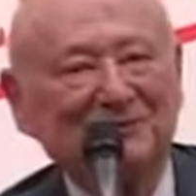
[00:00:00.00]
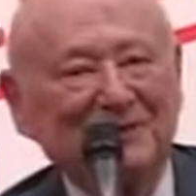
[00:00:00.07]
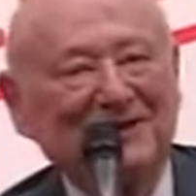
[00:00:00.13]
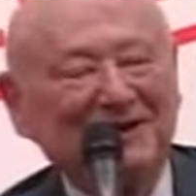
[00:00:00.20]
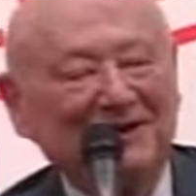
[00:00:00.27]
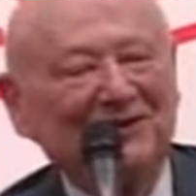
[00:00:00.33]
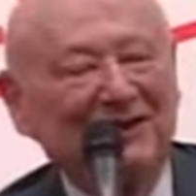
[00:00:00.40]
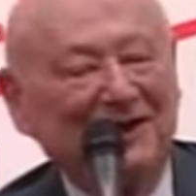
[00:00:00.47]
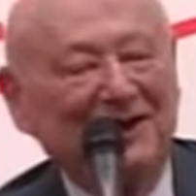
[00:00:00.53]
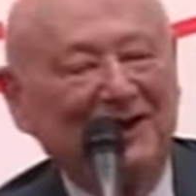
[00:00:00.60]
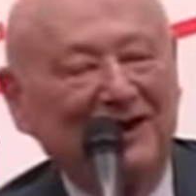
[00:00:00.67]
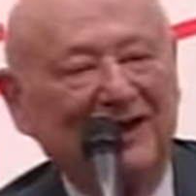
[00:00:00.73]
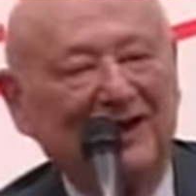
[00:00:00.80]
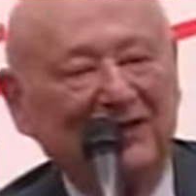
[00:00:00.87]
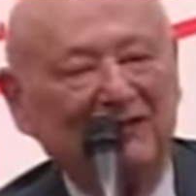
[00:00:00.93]
Meaning
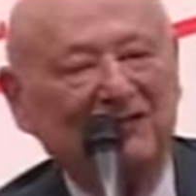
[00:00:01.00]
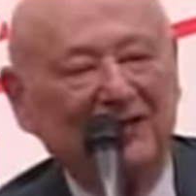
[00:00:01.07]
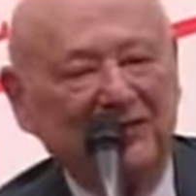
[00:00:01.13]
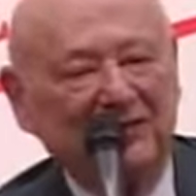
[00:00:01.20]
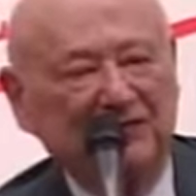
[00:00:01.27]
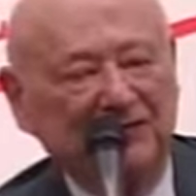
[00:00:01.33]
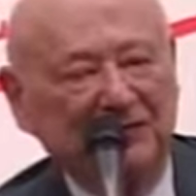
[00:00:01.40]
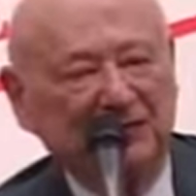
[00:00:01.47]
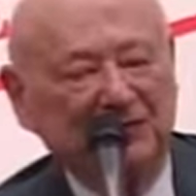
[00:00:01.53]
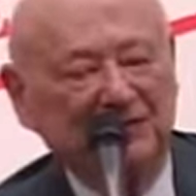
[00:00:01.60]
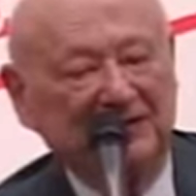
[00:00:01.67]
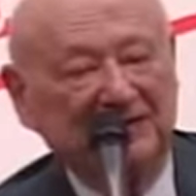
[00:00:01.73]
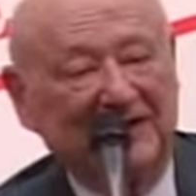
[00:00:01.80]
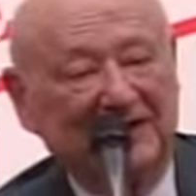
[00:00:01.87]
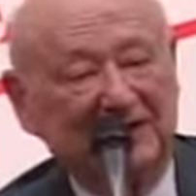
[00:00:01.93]
very, very
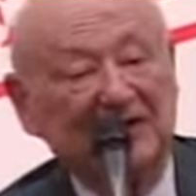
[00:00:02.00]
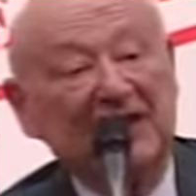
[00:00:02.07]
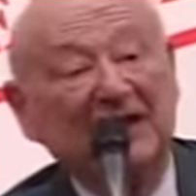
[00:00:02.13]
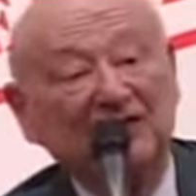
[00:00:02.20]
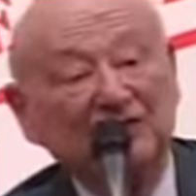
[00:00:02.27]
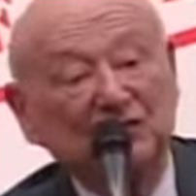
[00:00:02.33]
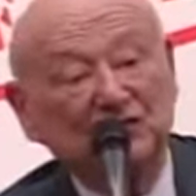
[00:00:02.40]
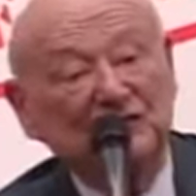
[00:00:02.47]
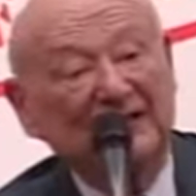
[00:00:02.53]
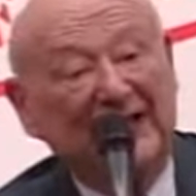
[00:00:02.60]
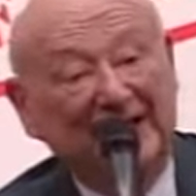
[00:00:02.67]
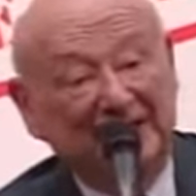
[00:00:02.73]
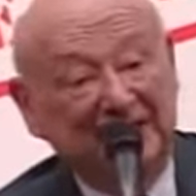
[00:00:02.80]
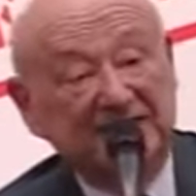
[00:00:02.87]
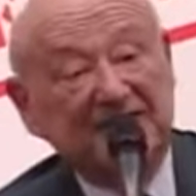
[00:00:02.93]
Orthodox,
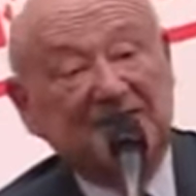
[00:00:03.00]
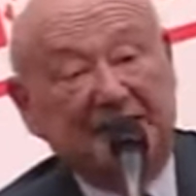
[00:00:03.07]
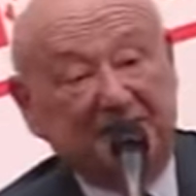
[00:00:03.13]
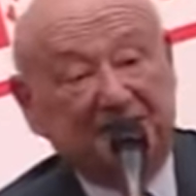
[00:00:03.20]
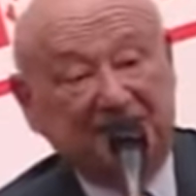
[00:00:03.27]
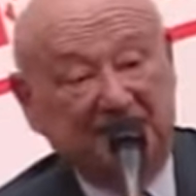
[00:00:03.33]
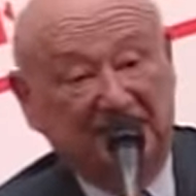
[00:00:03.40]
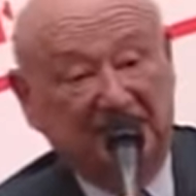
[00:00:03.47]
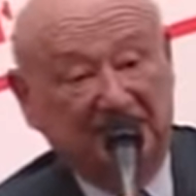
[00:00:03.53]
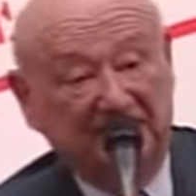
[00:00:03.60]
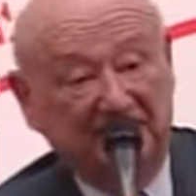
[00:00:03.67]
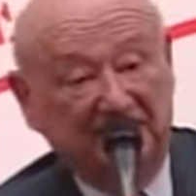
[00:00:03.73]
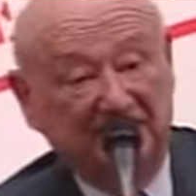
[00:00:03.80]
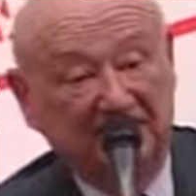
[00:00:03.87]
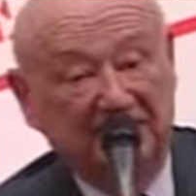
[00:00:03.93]
not
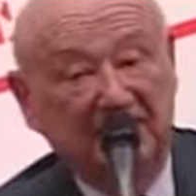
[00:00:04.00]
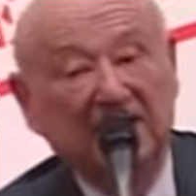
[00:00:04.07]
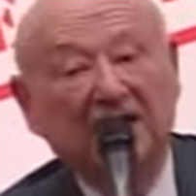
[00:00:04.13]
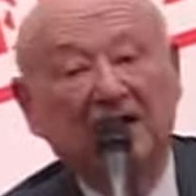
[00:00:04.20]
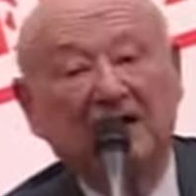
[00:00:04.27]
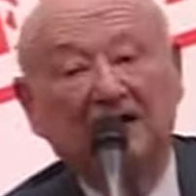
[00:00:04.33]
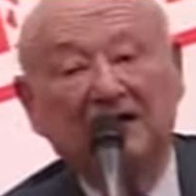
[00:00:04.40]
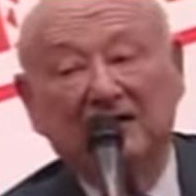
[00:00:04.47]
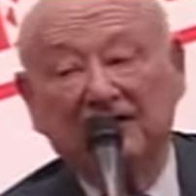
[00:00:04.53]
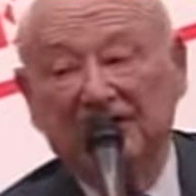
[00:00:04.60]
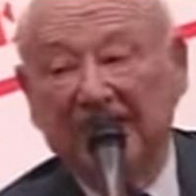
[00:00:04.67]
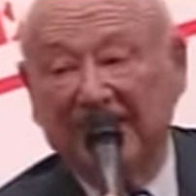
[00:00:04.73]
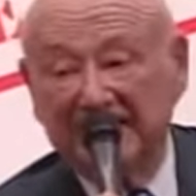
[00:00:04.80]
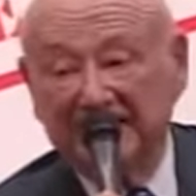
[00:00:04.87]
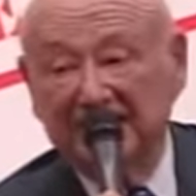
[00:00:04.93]
accepting
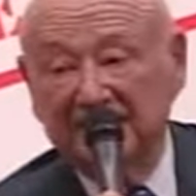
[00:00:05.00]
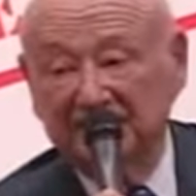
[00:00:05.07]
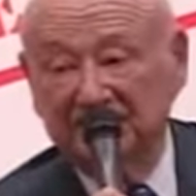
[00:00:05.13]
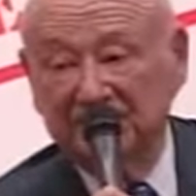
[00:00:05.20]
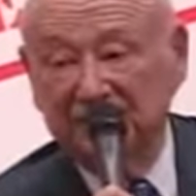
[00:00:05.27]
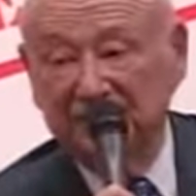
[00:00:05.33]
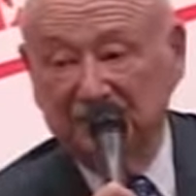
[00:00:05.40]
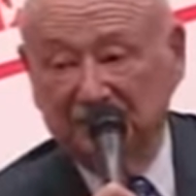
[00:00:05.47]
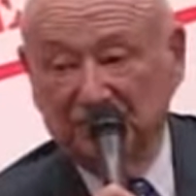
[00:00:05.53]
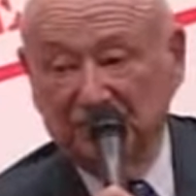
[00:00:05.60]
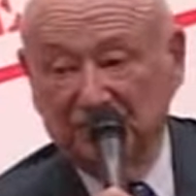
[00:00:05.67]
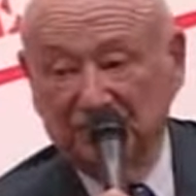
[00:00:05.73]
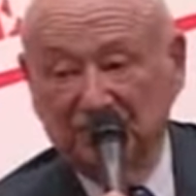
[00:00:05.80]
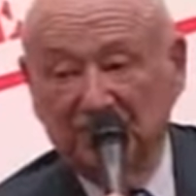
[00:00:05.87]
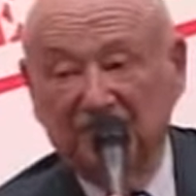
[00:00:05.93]
Vatican II.
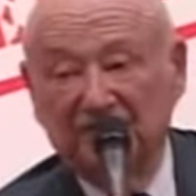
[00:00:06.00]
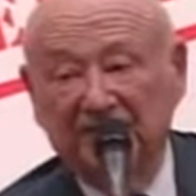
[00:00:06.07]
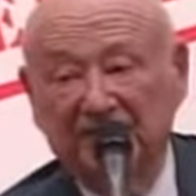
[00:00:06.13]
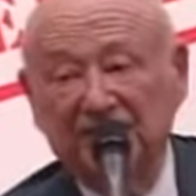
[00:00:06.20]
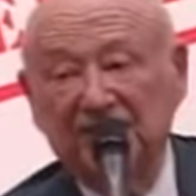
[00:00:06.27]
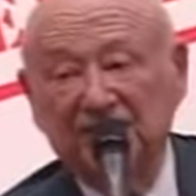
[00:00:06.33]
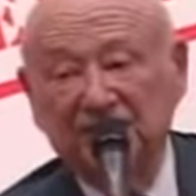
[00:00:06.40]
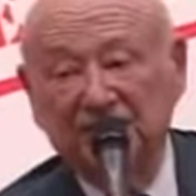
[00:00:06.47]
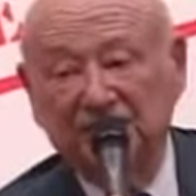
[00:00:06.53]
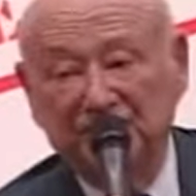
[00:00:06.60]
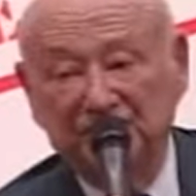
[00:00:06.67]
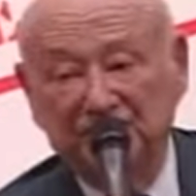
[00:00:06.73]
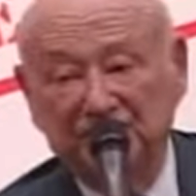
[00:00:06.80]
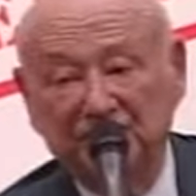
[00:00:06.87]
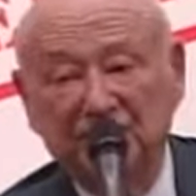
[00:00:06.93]
Now, Vatican
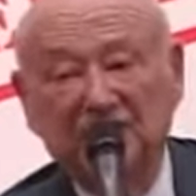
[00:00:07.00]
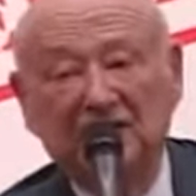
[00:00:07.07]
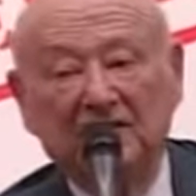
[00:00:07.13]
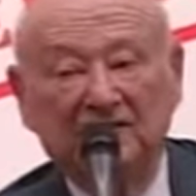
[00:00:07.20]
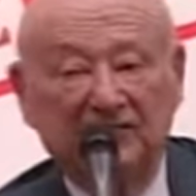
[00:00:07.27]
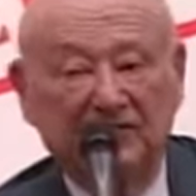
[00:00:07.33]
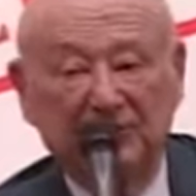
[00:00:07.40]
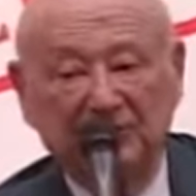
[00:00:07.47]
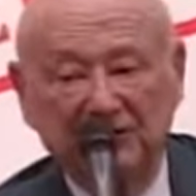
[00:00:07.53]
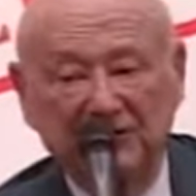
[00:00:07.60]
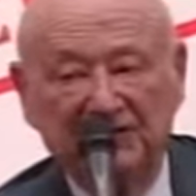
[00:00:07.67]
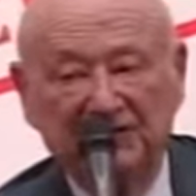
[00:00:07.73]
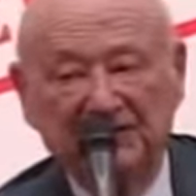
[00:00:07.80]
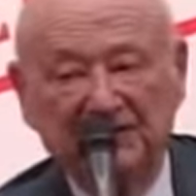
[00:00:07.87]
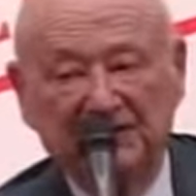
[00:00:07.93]
II, very
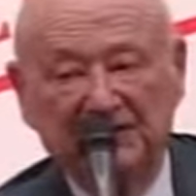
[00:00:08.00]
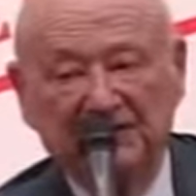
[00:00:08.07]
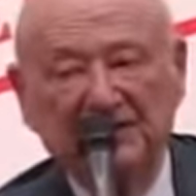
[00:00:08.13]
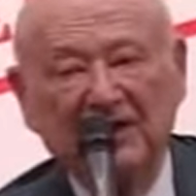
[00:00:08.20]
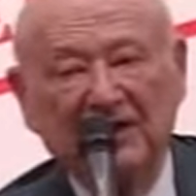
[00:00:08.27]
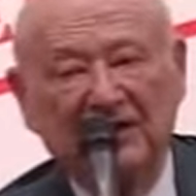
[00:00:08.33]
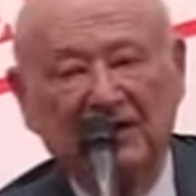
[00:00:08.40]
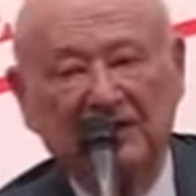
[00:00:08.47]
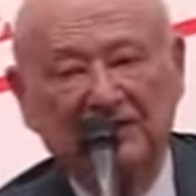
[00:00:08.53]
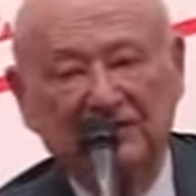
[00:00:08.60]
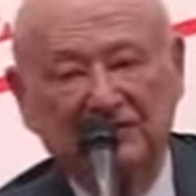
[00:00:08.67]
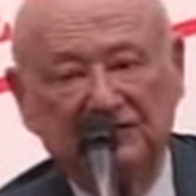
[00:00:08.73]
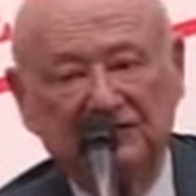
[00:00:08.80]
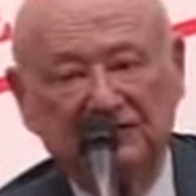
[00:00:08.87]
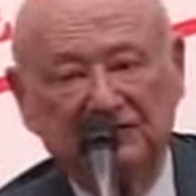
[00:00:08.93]
briefly,
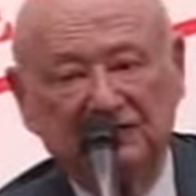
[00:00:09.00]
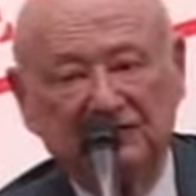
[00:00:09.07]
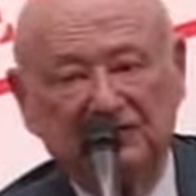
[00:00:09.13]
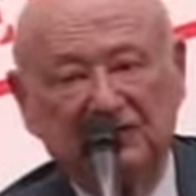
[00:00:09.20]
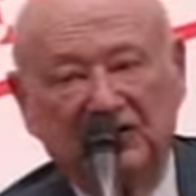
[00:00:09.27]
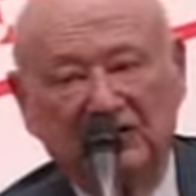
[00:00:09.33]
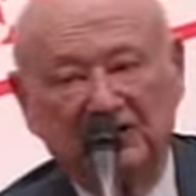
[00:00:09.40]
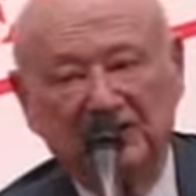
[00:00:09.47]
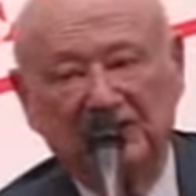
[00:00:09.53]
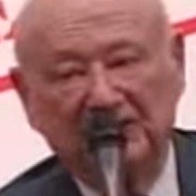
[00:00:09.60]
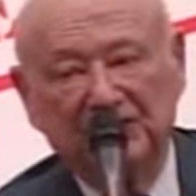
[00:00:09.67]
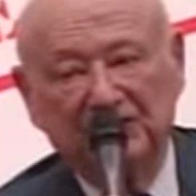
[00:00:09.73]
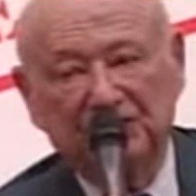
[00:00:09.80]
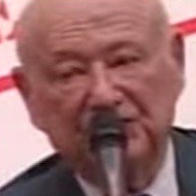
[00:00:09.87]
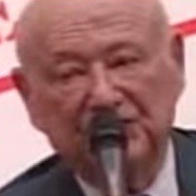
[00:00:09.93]
under John
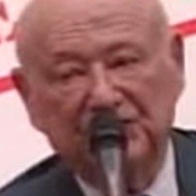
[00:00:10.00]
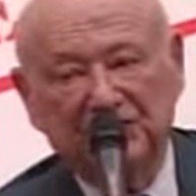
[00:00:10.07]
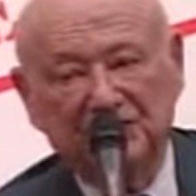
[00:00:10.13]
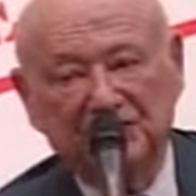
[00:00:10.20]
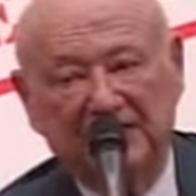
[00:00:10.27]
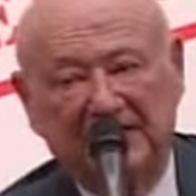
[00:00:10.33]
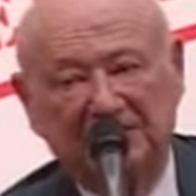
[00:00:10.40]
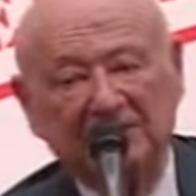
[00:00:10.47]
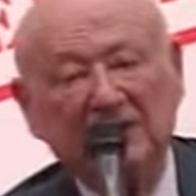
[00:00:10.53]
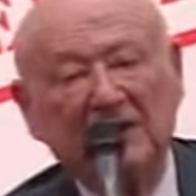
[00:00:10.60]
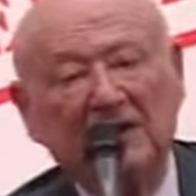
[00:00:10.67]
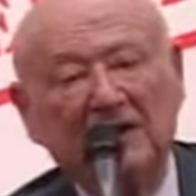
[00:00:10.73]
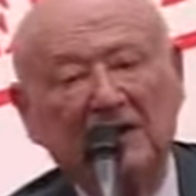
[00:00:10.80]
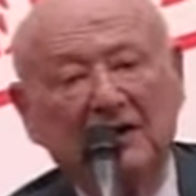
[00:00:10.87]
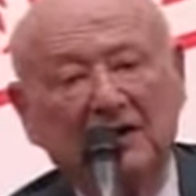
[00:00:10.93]
23, said
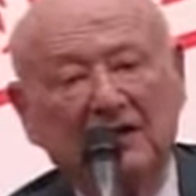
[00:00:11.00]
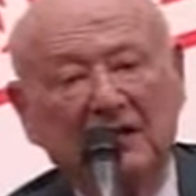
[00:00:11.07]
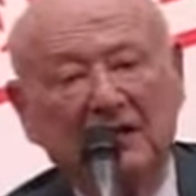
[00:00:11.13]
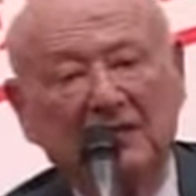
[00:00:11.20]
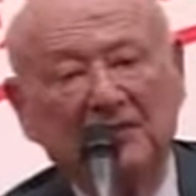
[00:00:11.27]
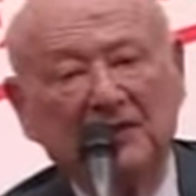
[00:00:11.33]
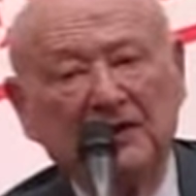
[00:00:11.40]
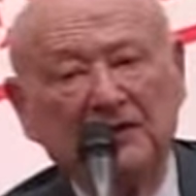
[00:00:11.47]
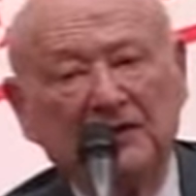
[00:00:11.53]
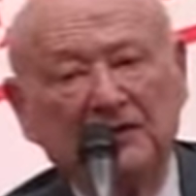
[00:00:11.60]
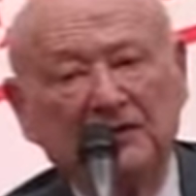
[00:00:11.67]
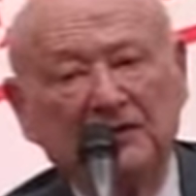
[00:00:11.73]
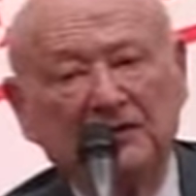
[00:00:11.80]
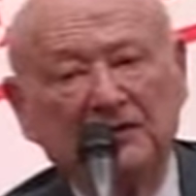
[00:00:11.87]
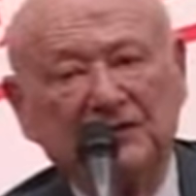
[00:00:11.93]

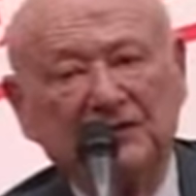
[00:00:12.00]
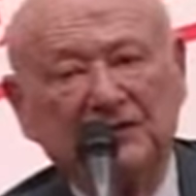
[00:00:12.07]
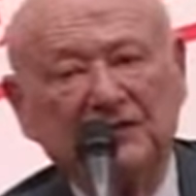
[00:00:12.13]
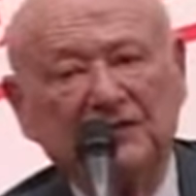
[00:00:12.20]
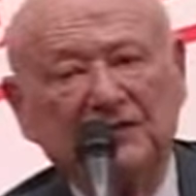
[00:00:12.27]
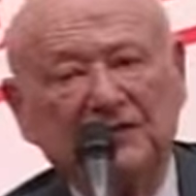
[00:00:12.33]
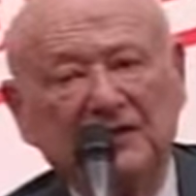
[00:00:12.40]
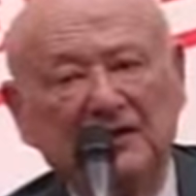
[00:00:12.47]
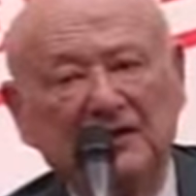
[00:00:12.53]
the